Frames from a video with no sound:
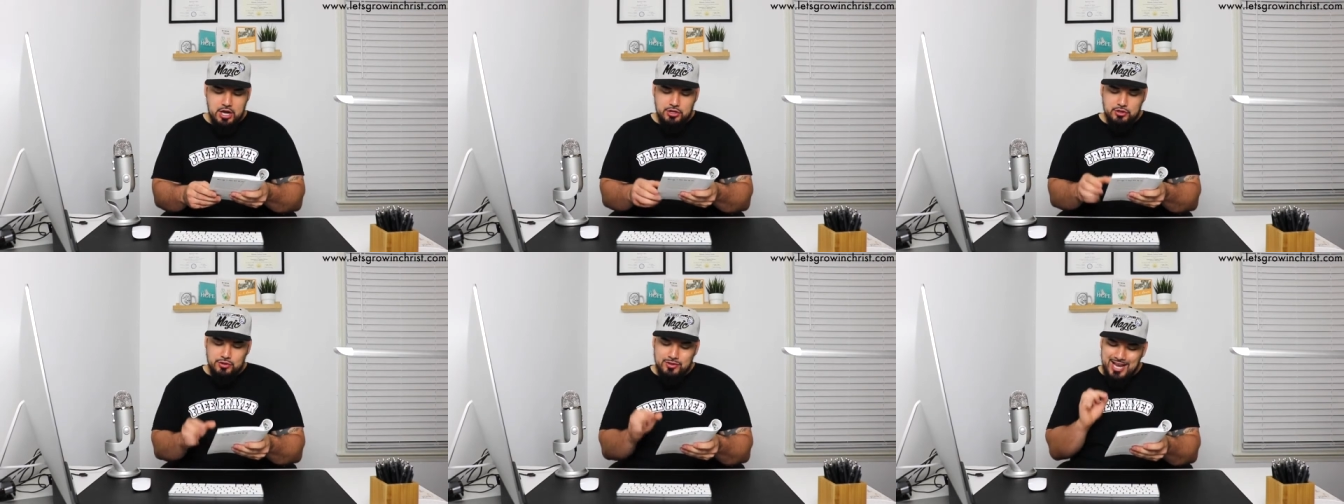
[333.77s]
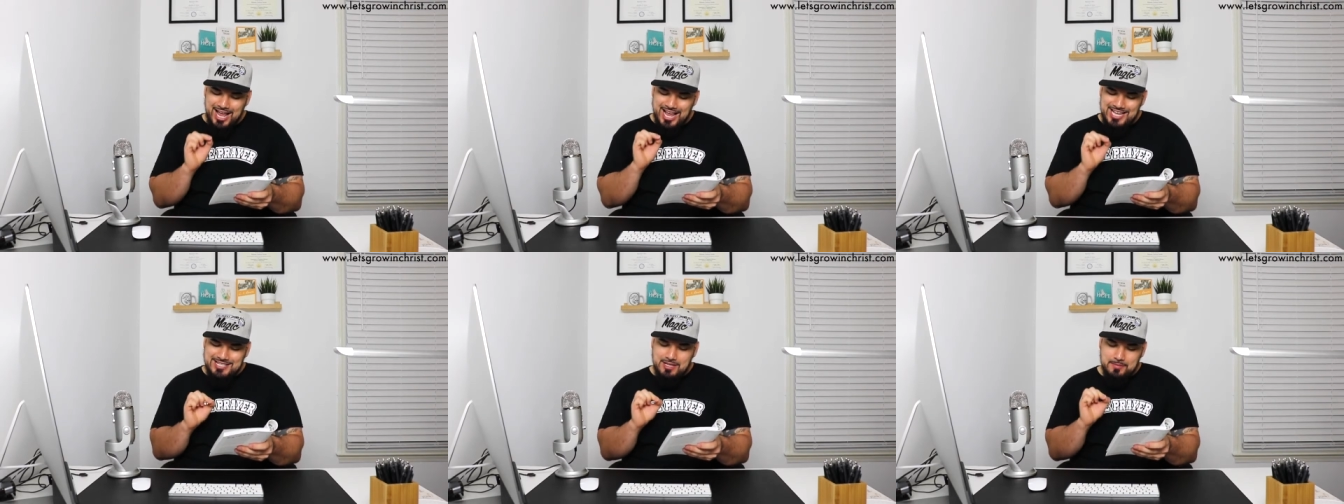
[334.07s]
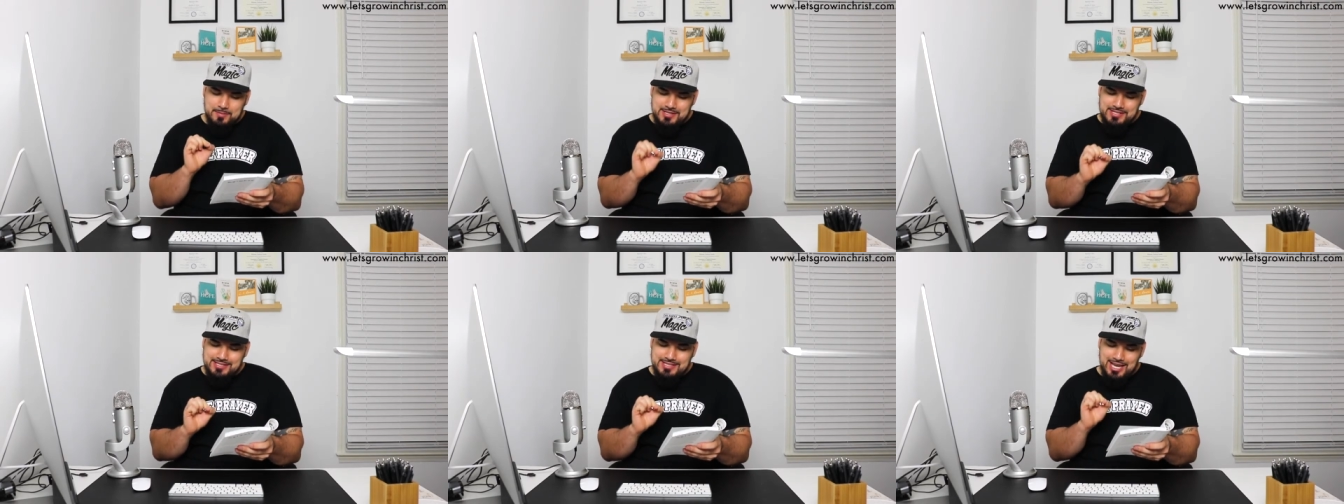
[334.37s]
So that's the
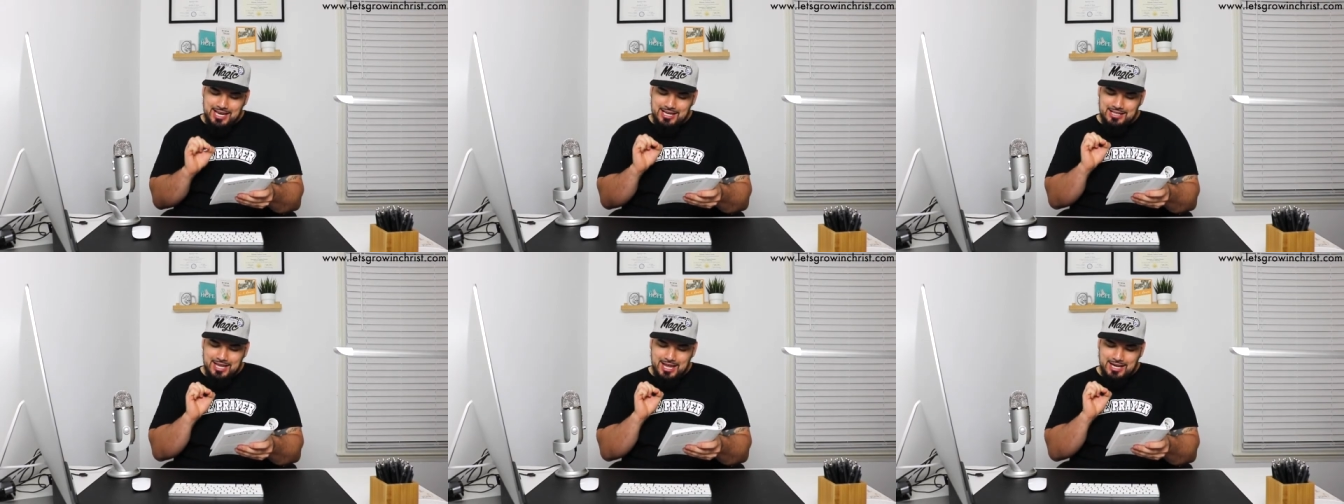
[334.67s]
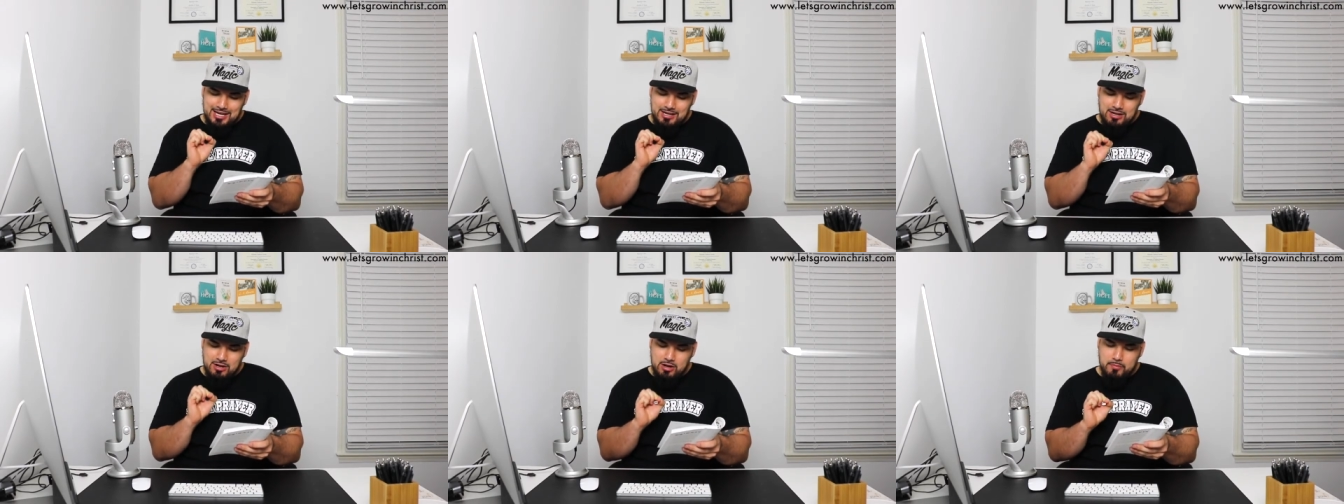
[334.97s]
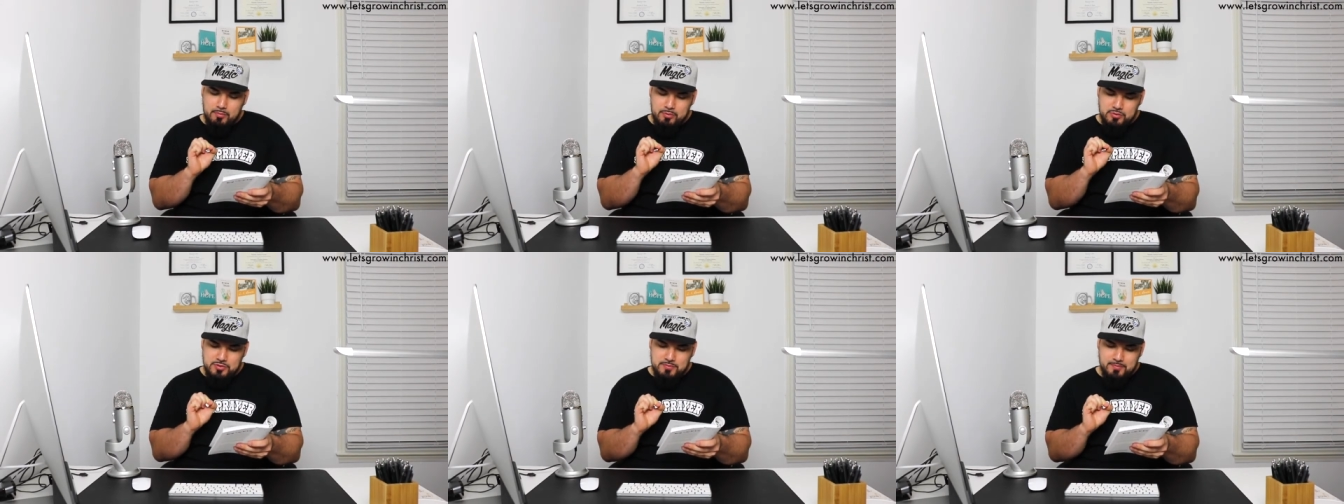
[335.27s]
mistake a lot of
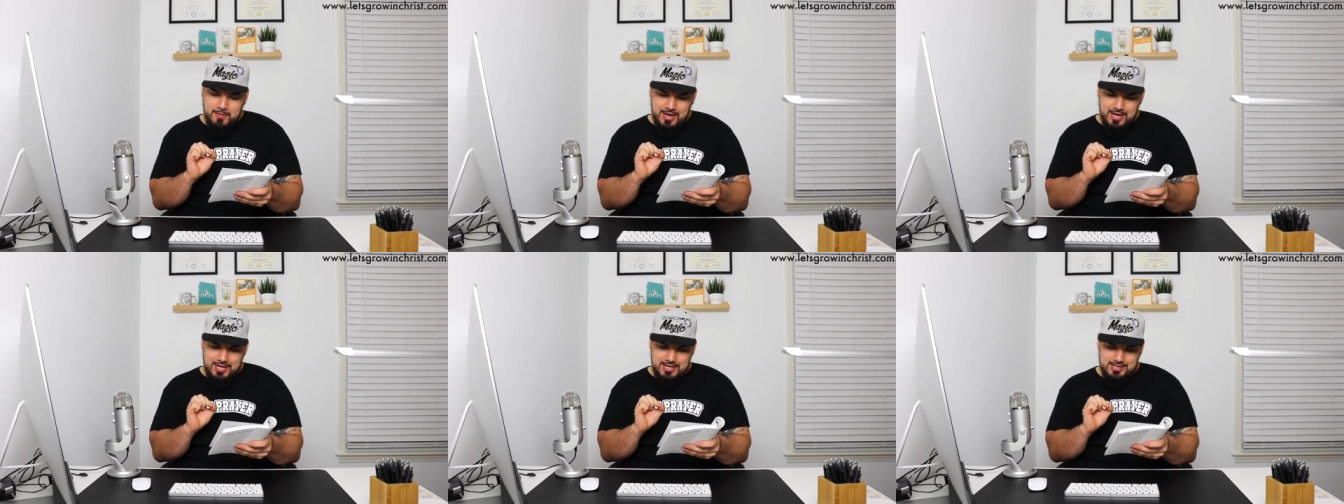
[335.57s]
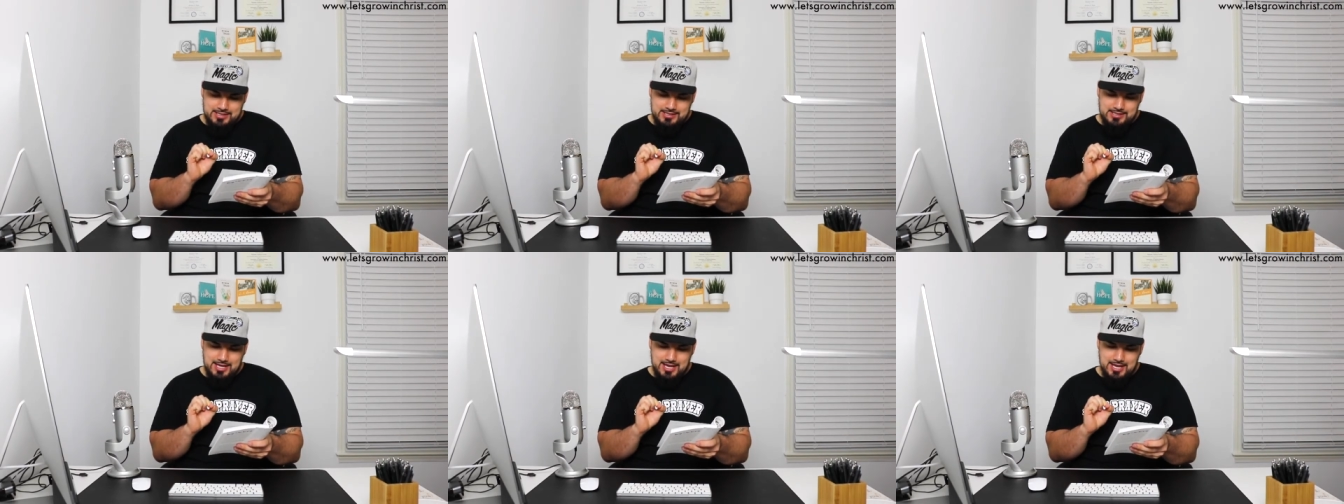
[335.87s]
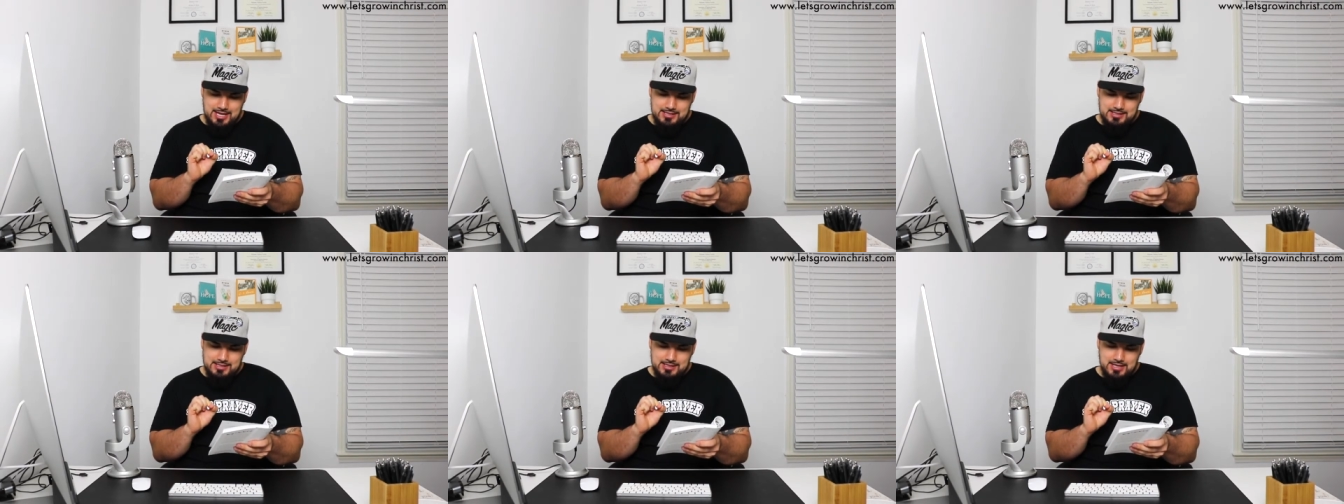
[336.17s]
couples make, it
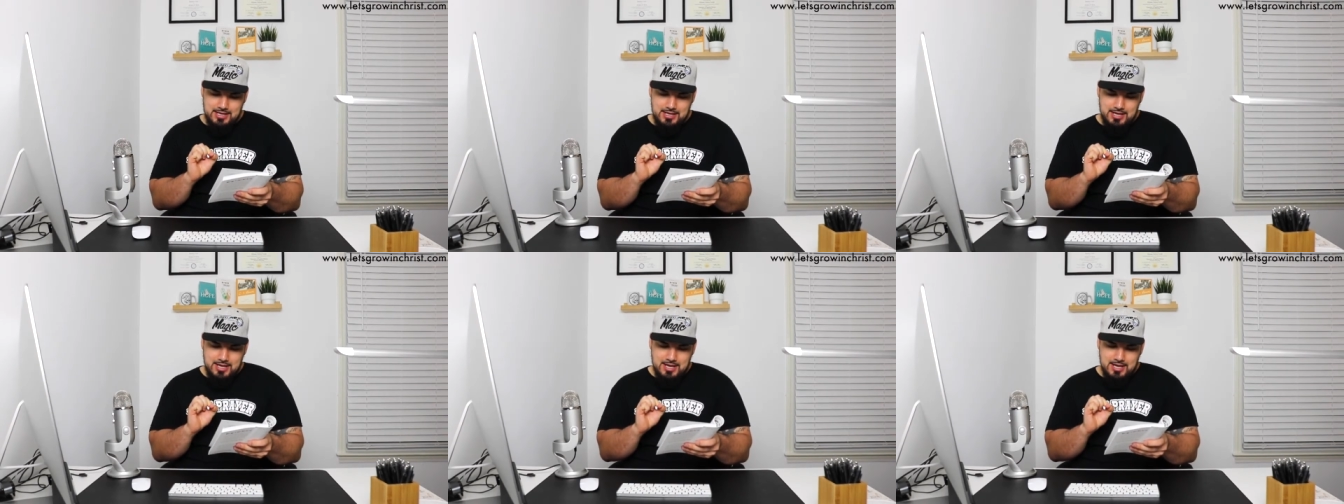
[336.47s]
says.